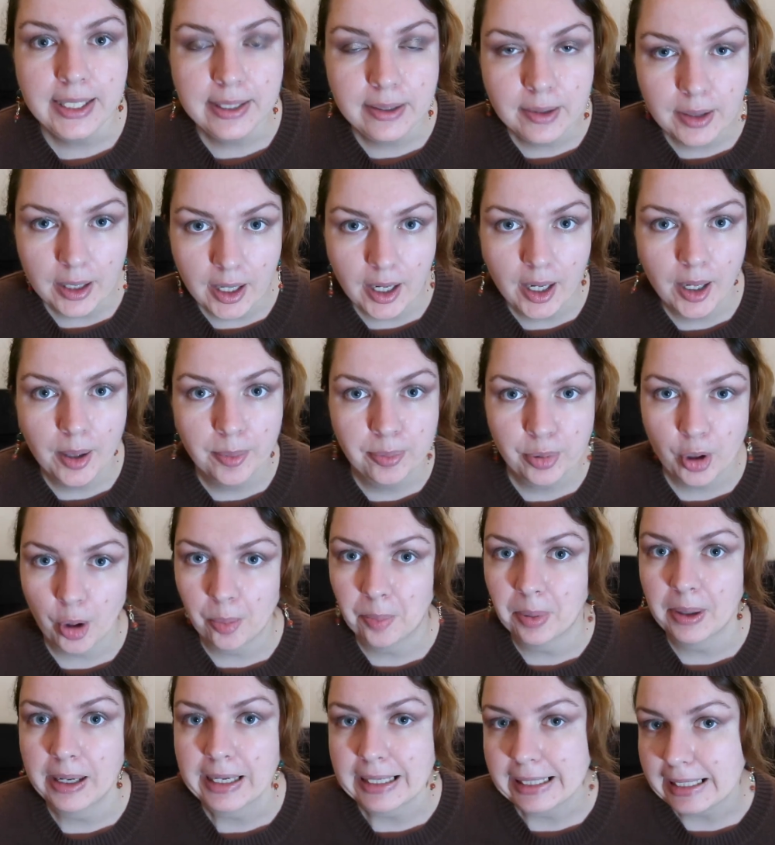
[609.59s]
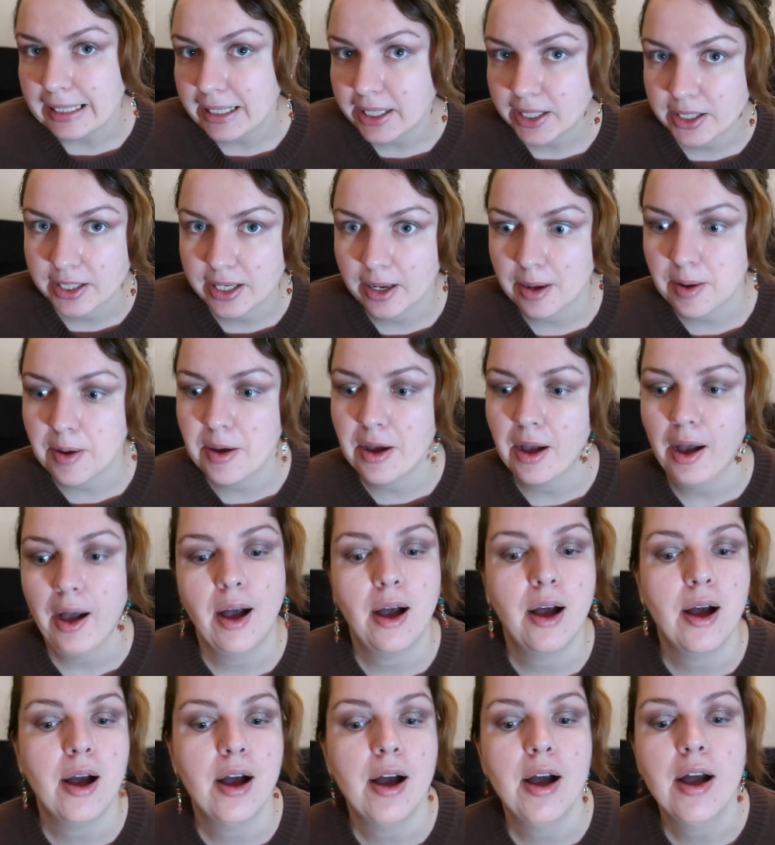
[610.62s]
proper glitter
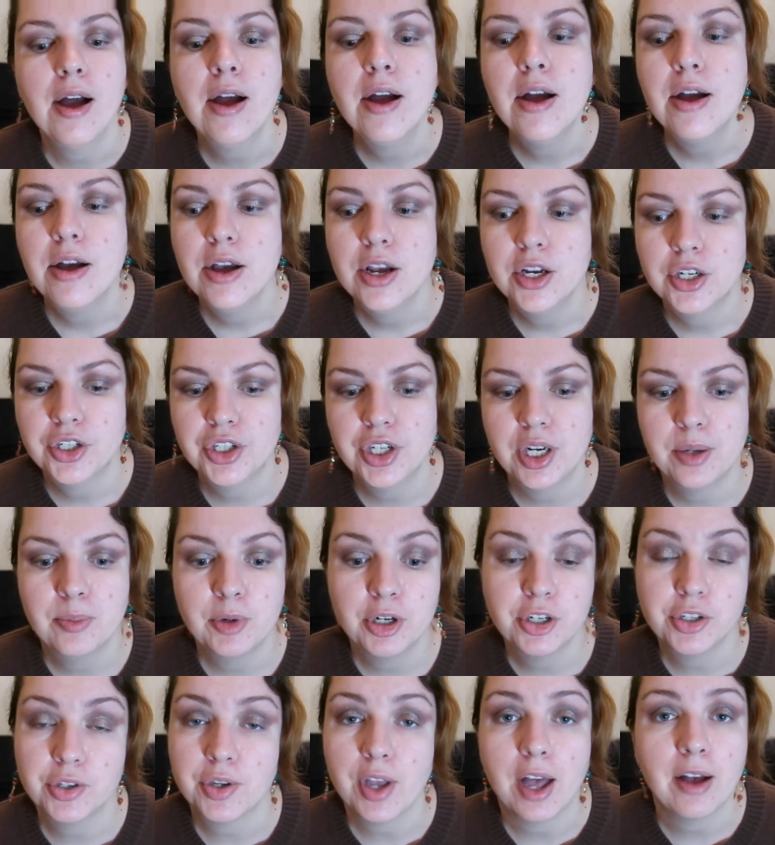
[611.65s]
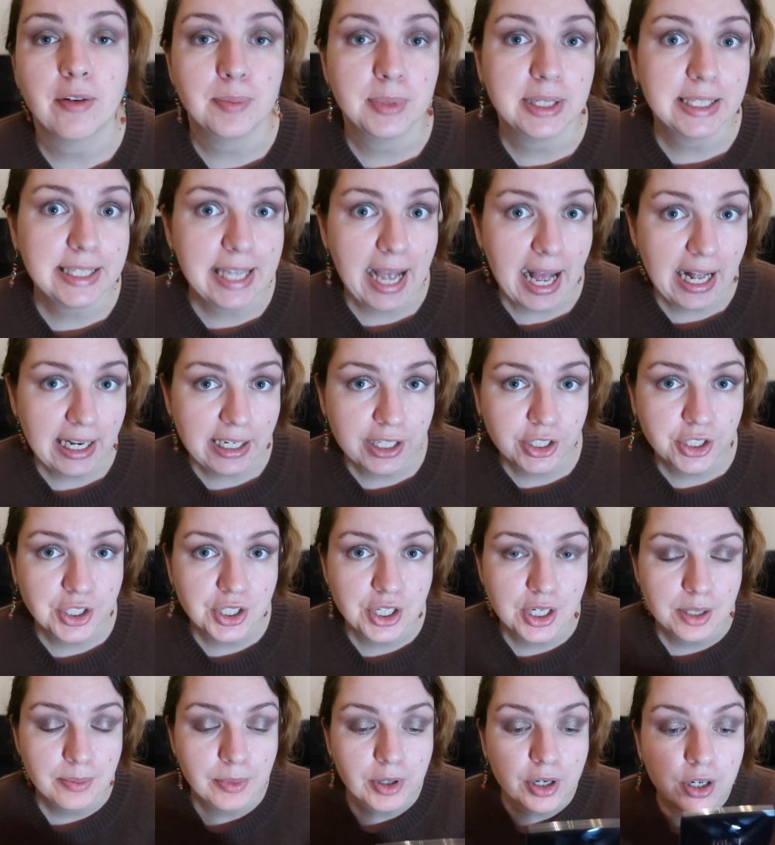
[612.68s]
shimmers, you have metallic
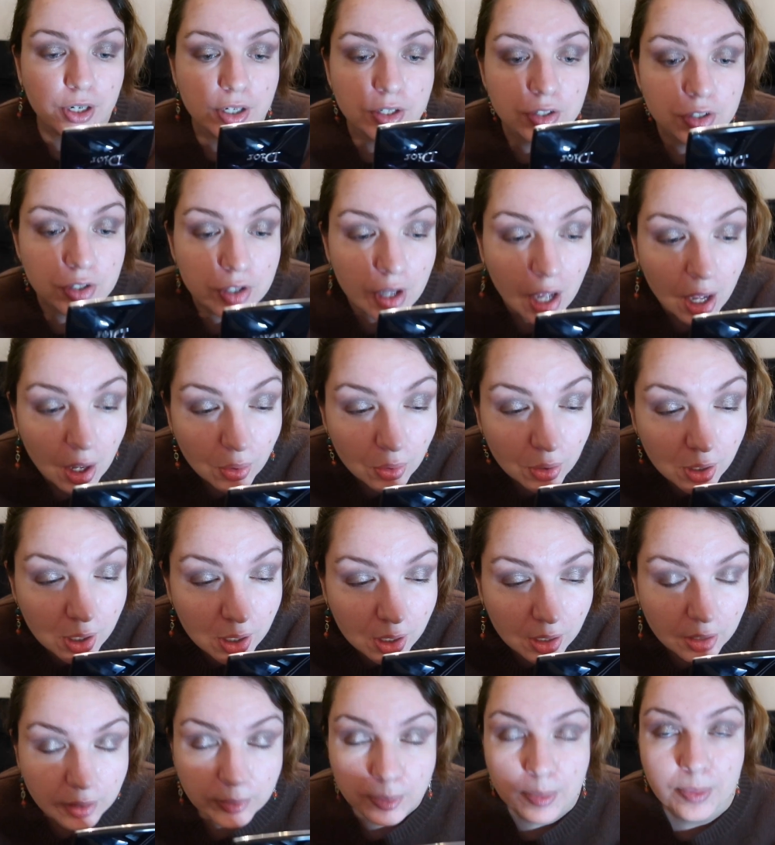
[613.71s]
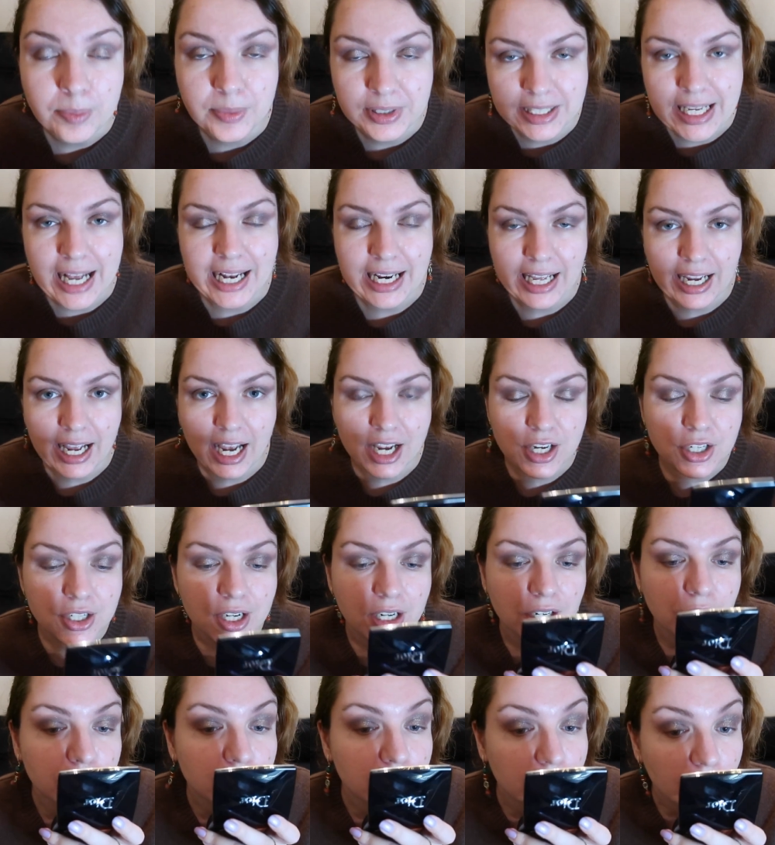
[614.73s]
shimmers, so metallic
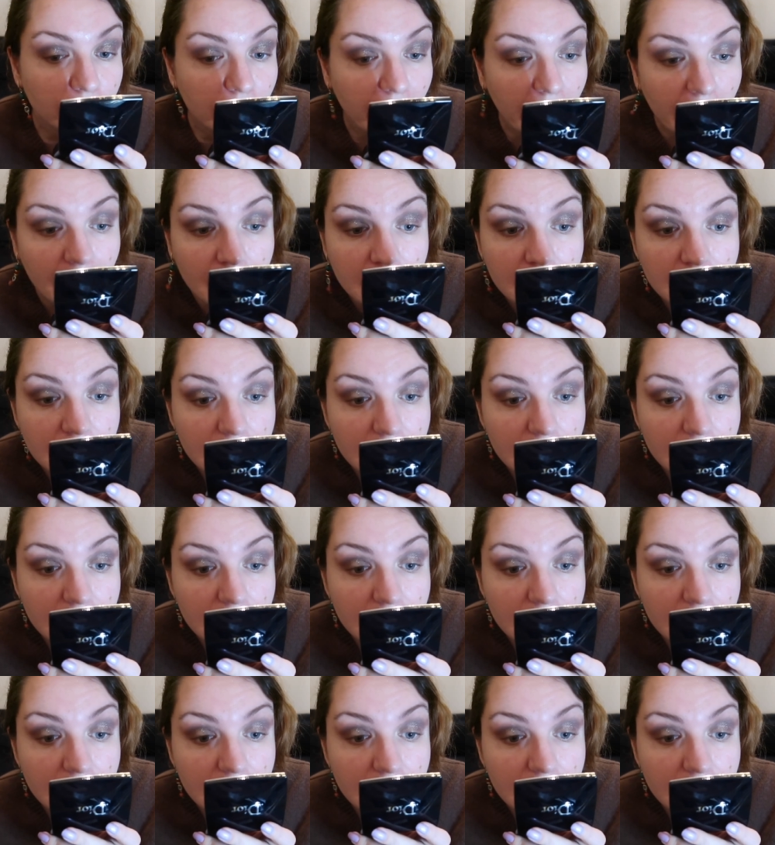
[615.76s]
eyeshadow, sorry.